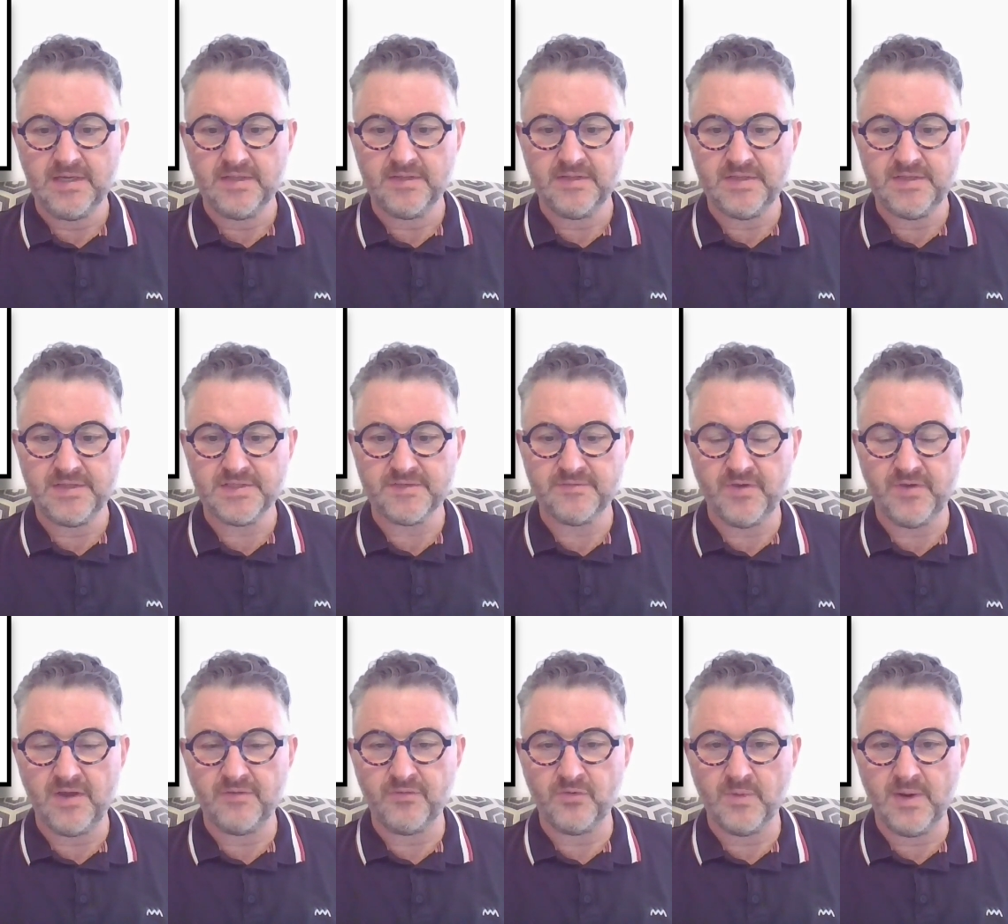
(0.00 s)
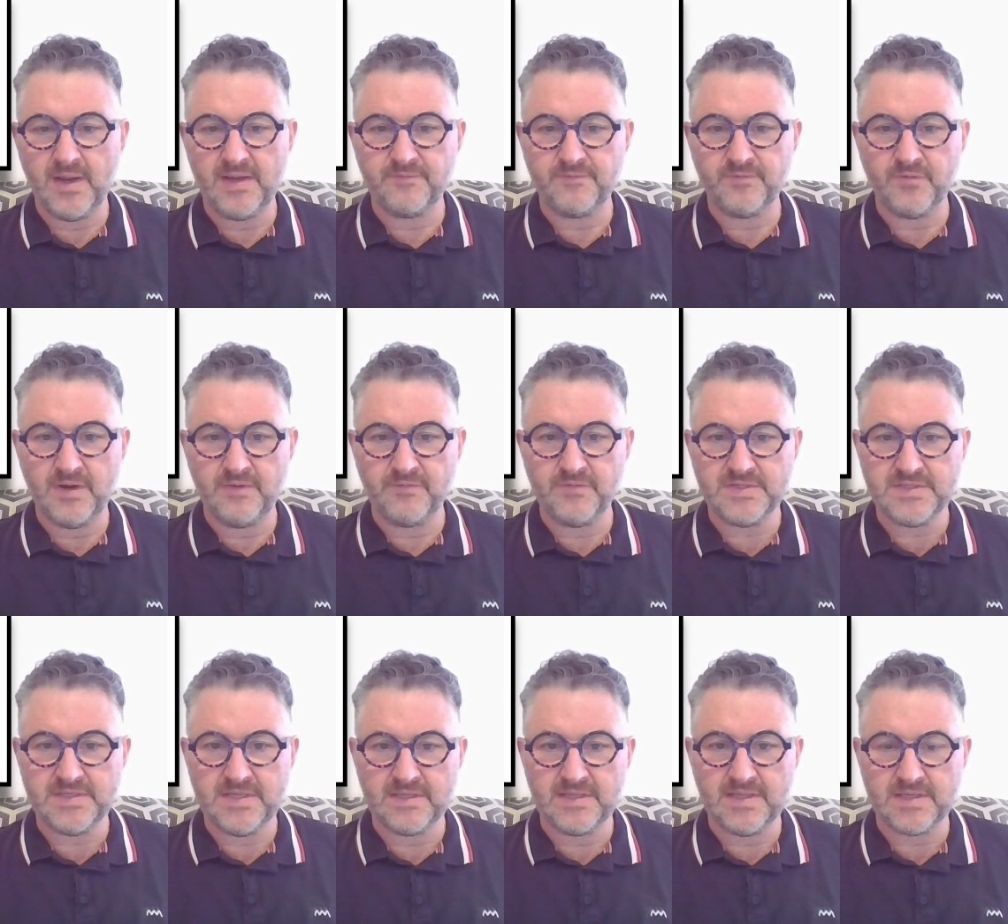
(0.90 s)
the survival rate for every
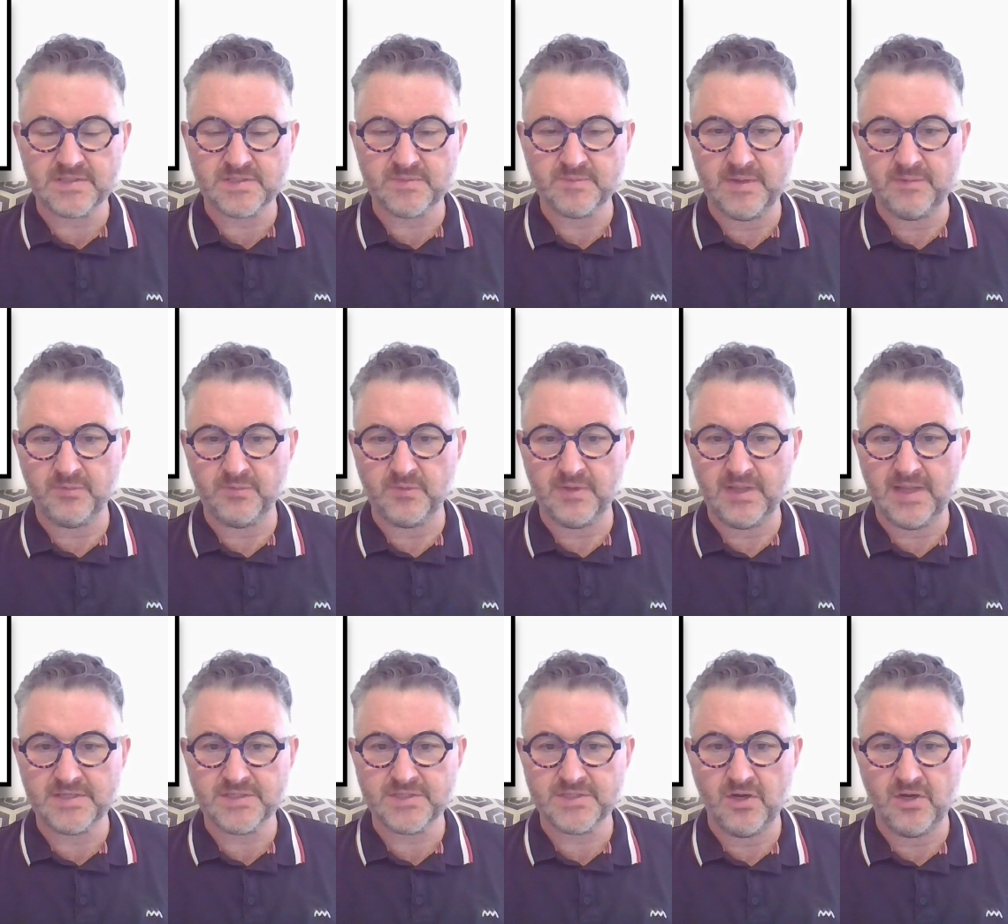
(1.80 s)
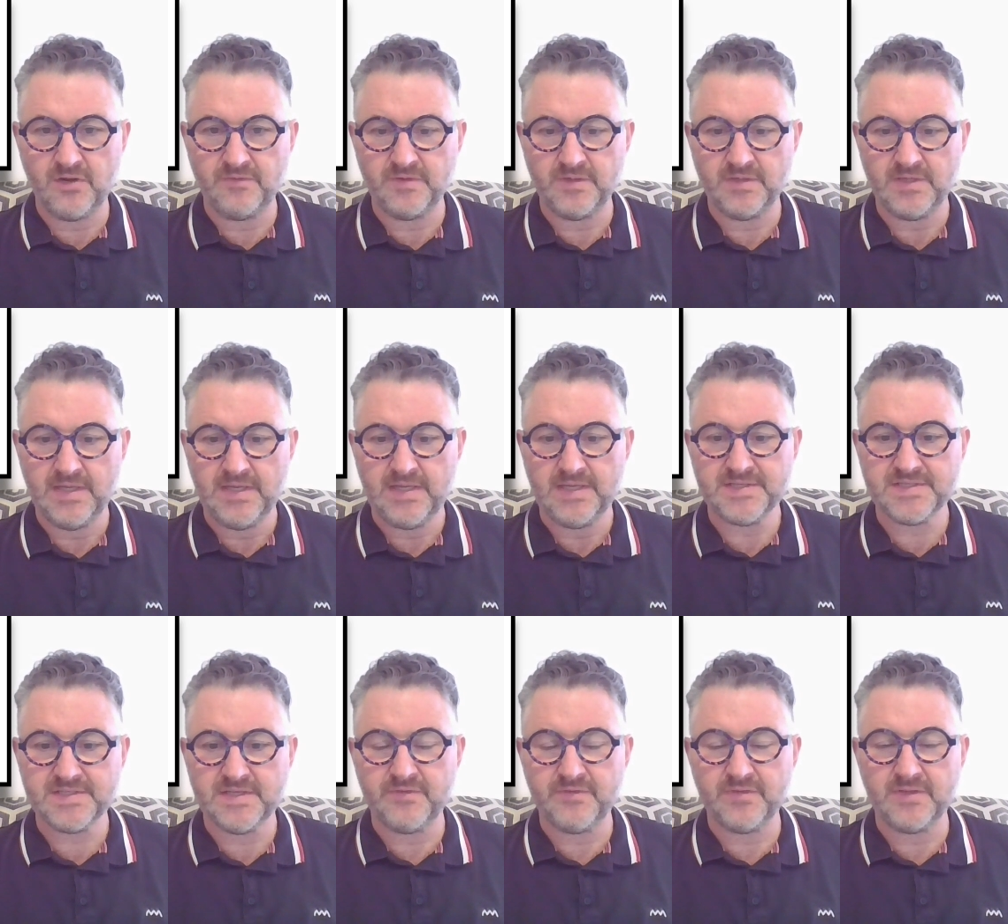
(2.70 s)
10,000 people who catch COVID is
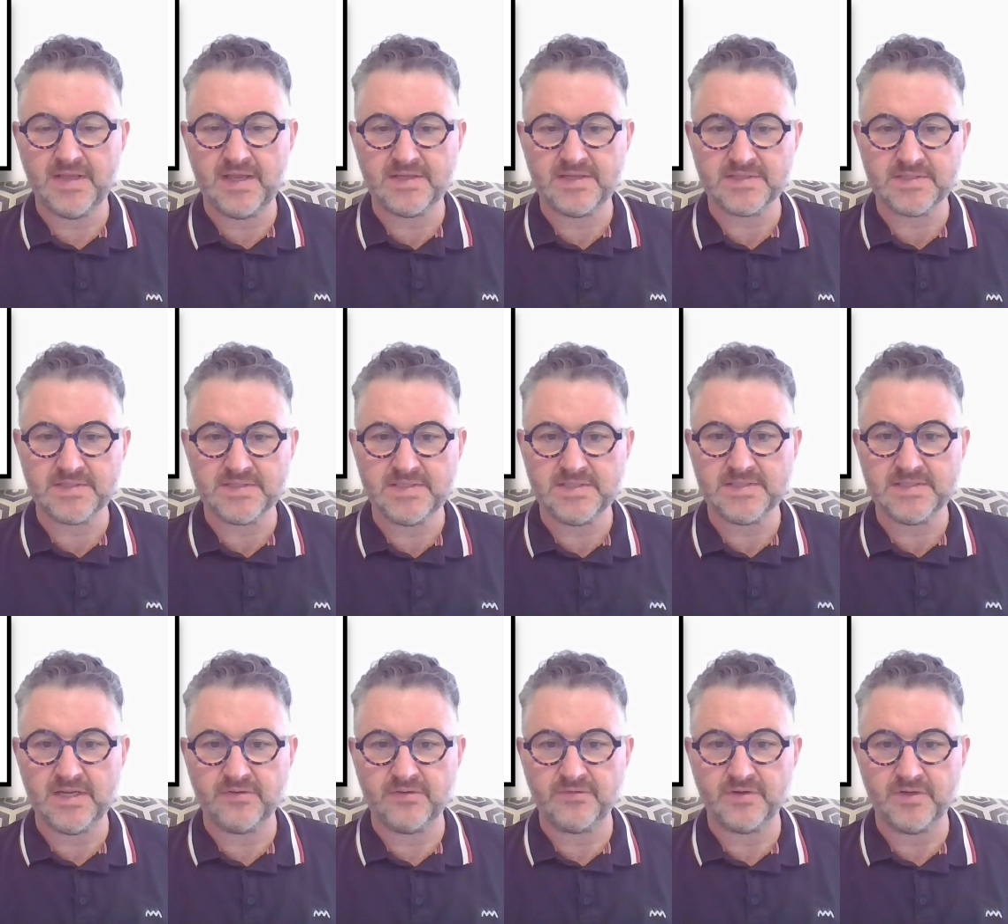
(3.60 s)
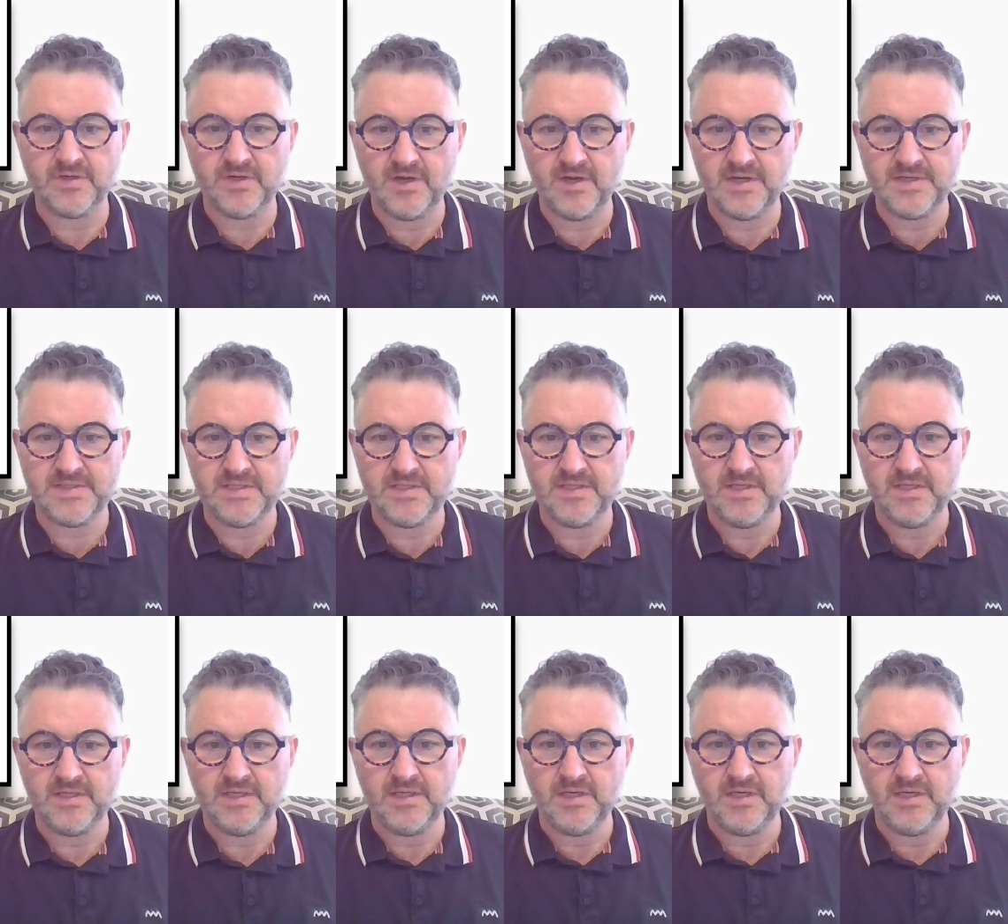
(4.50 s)
7,690,